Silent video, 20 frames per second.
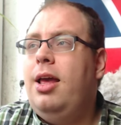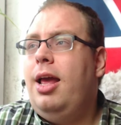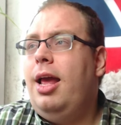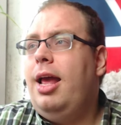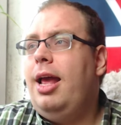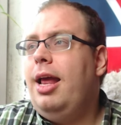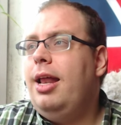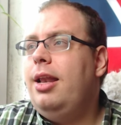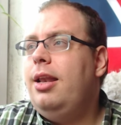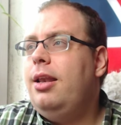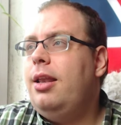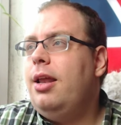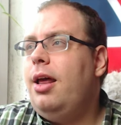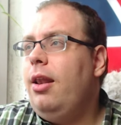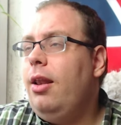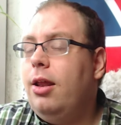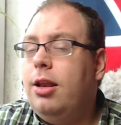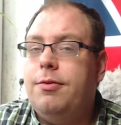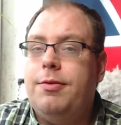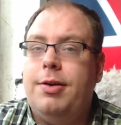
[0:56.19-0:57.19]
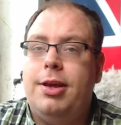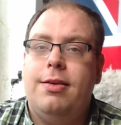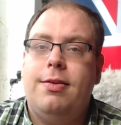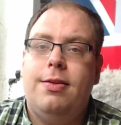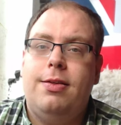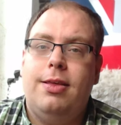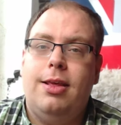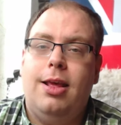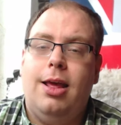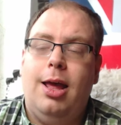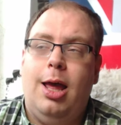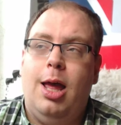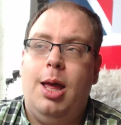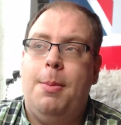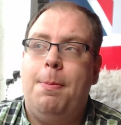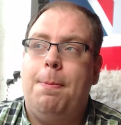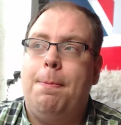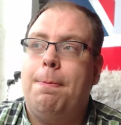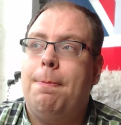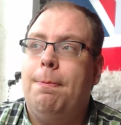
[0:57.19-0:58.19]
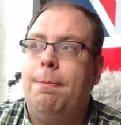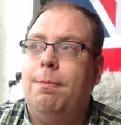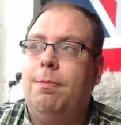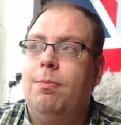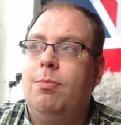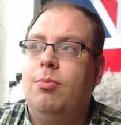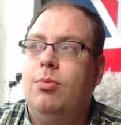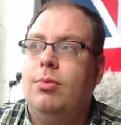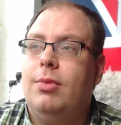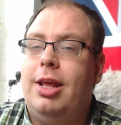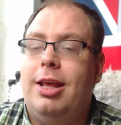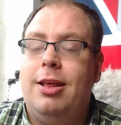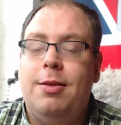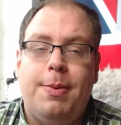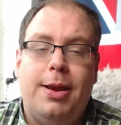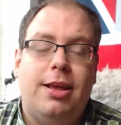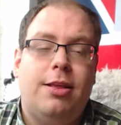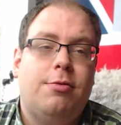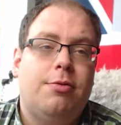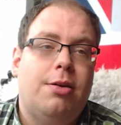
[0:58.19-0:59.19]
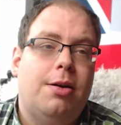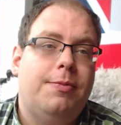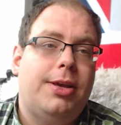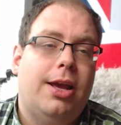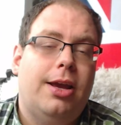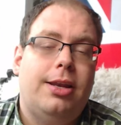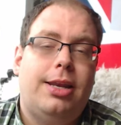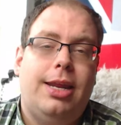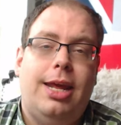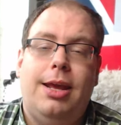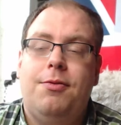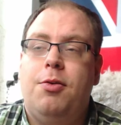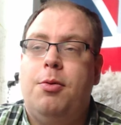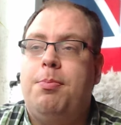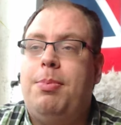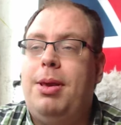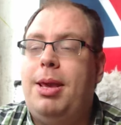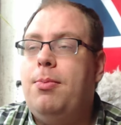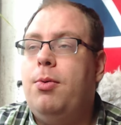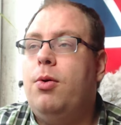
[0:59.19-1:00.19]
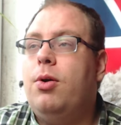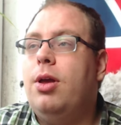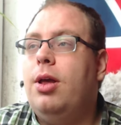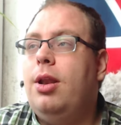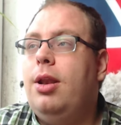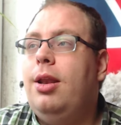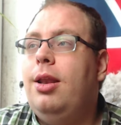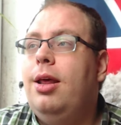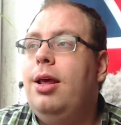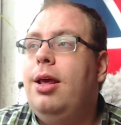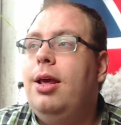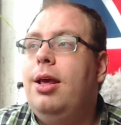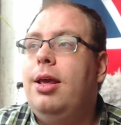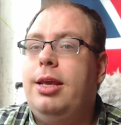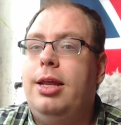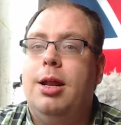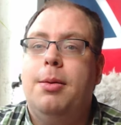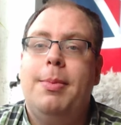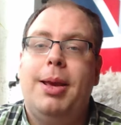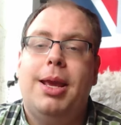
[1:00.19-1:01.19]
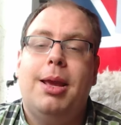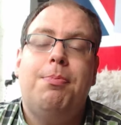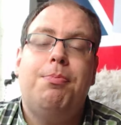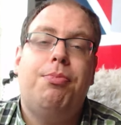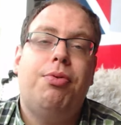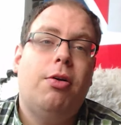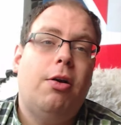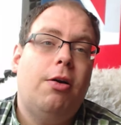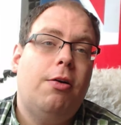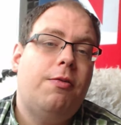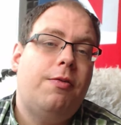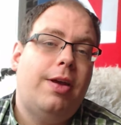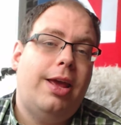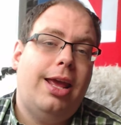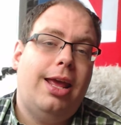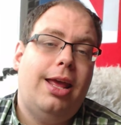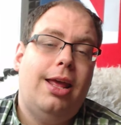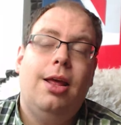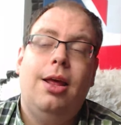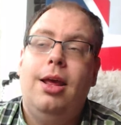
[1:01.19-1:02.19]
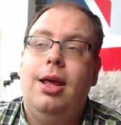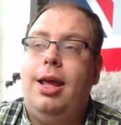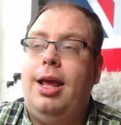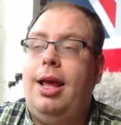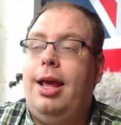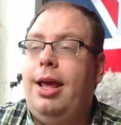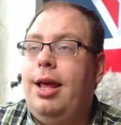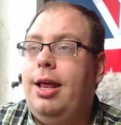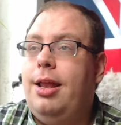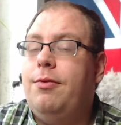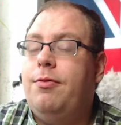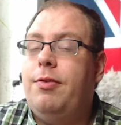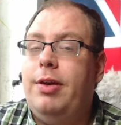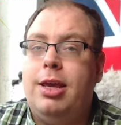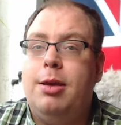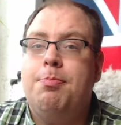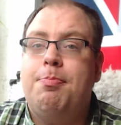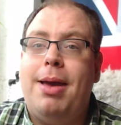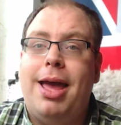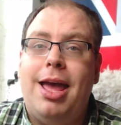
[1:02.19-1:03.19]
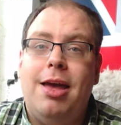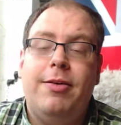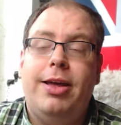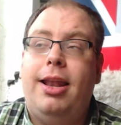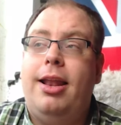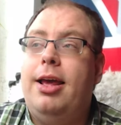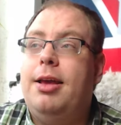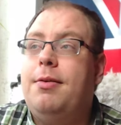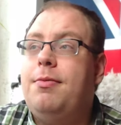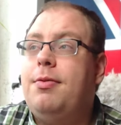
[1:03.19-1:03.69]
And a lot of this is based around the idea that people can, you know, make a profit and they can better their lives,